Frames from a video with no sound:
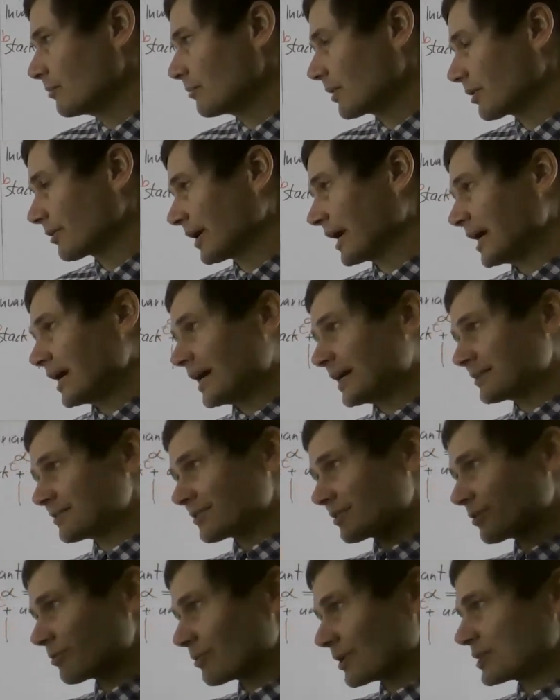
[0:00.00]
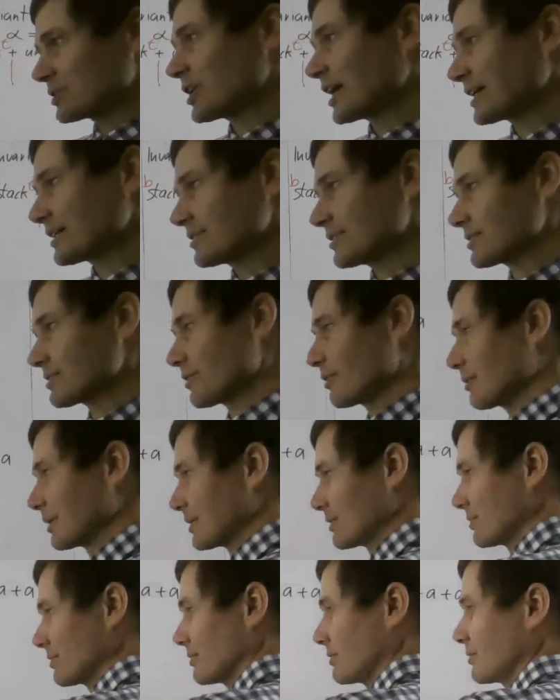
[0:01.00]
Okay, and so reject is going
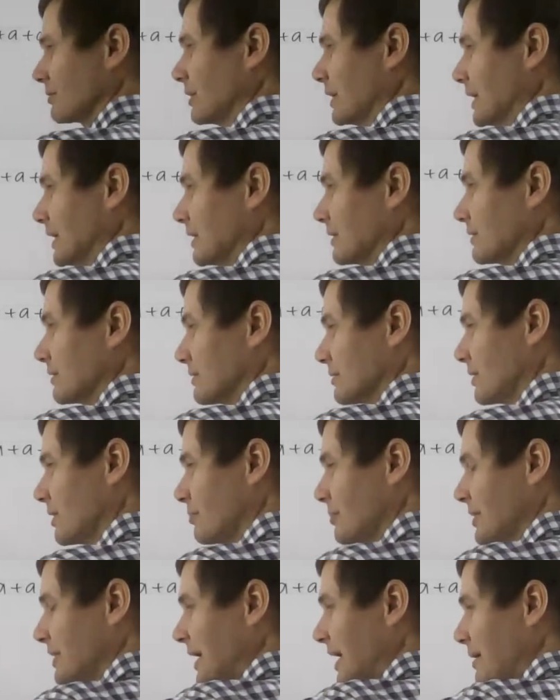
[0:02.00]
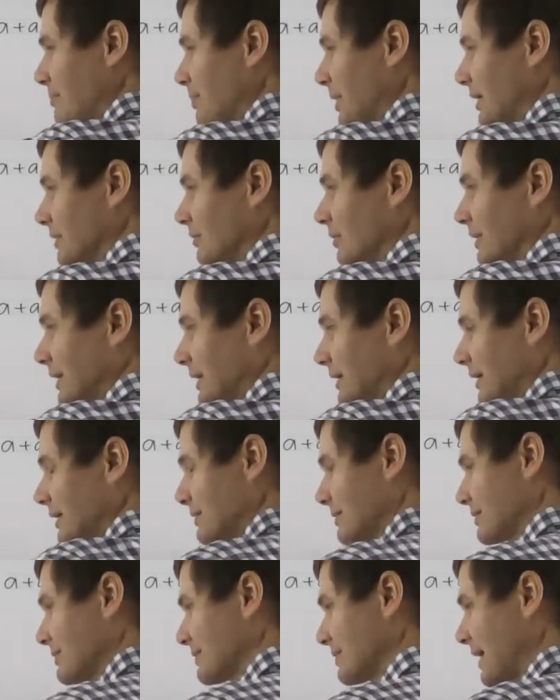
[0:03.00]
to determine that by looking at
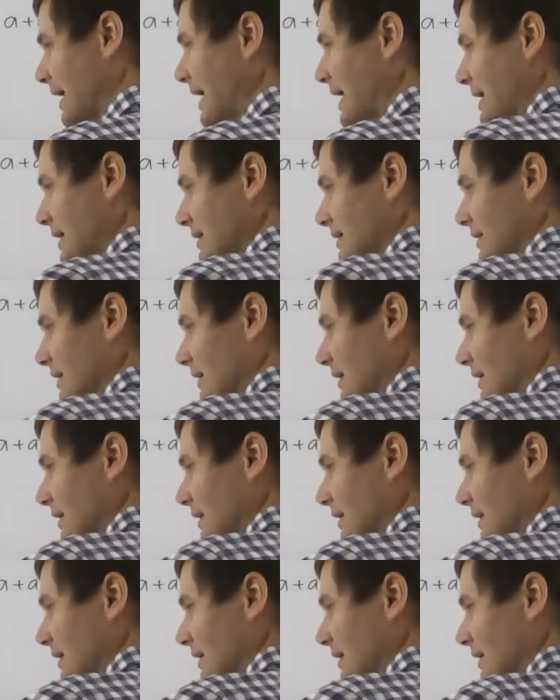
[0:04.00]
the stack.